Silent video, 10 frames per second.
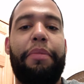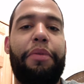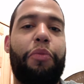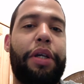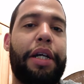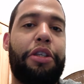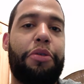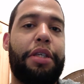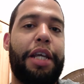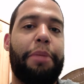We cut to
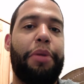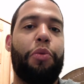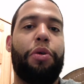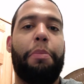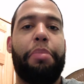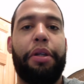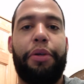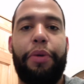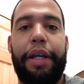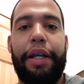a segment where Bully
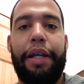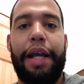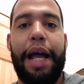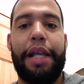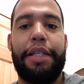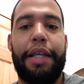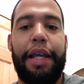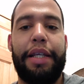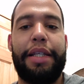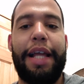Ray has
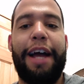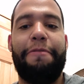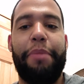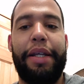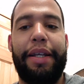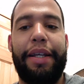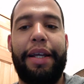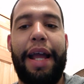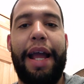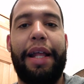a staff
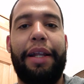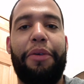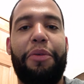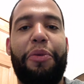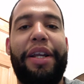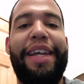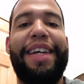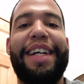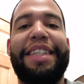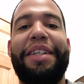meeting, and when he
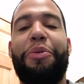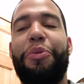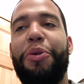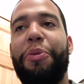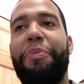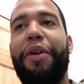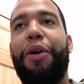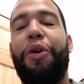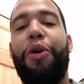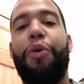gets in the room, they're
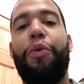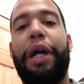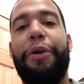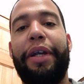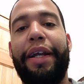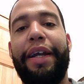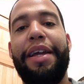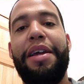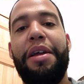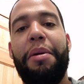all wearing
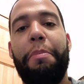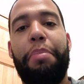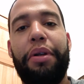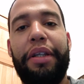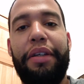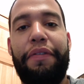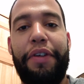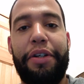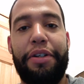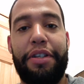Bully
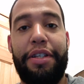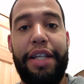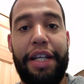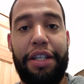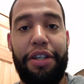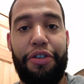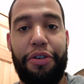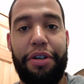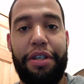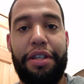Fears Dixie
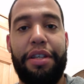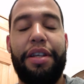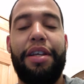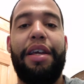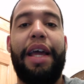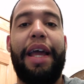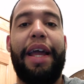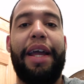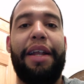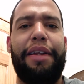shirts.
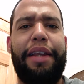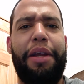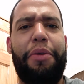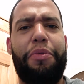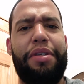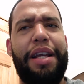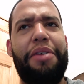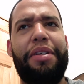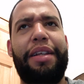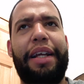And they were
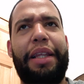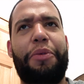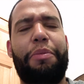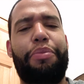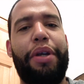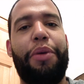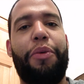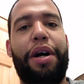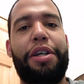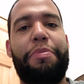sounding like they were
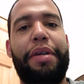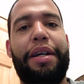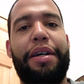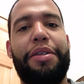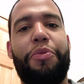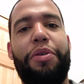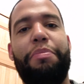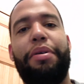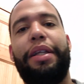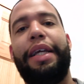brainwashed, because when
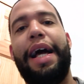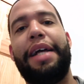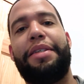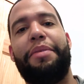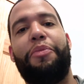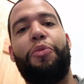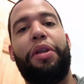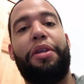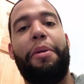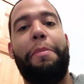Bully asked them
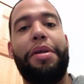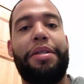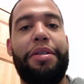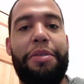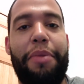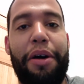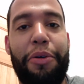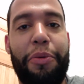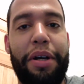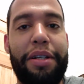what their business
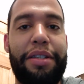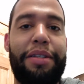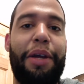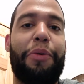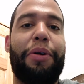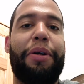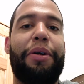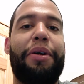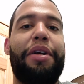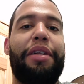model was, they
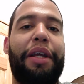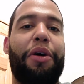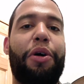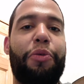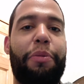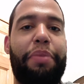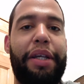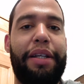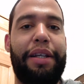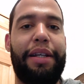all
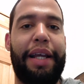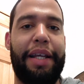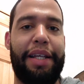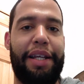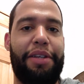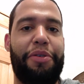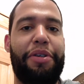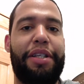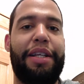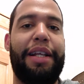repeated like in
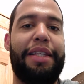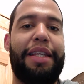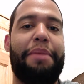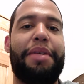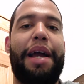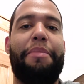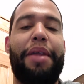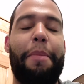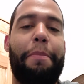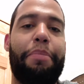unison at the same time
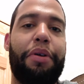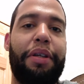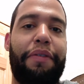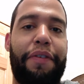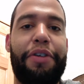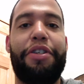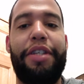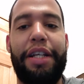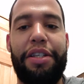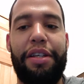that Bully Fears
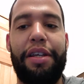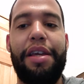Dixie.